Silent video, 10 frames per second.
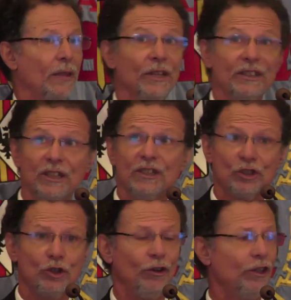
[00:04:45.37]
In this
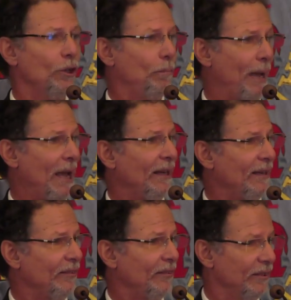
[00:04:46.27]
historical
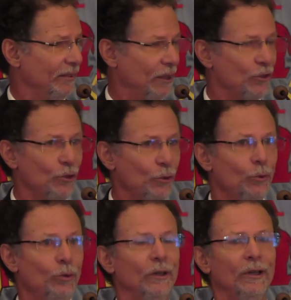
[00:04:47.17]
palace that
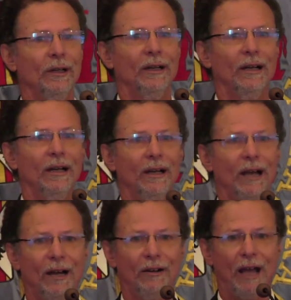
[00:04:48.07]
you
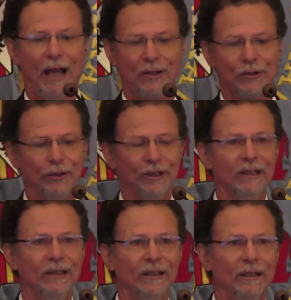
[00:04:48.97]
are
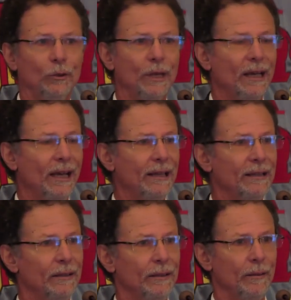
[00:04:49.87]
actually looking
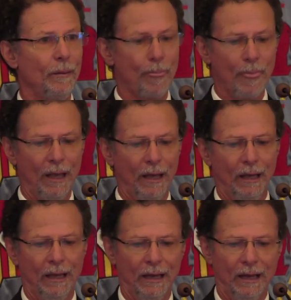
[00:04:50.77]
at,
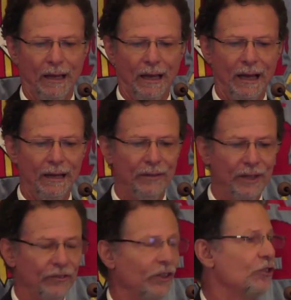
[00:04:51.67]
and in
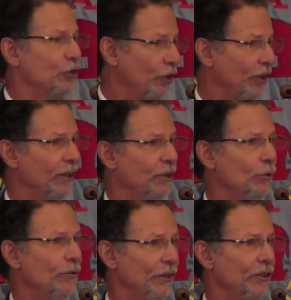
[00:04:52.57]
this historical
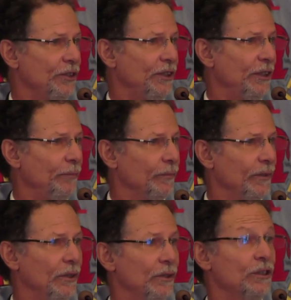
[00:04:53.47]
university,
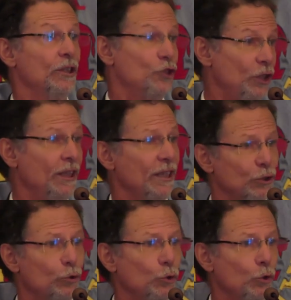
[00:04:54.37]
the Sicilia
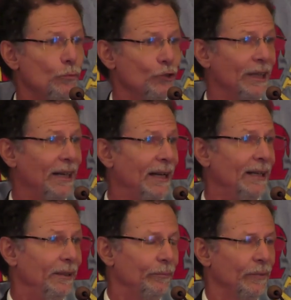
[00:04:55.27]
Studium
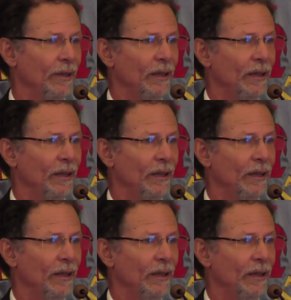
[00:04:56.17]
Generale,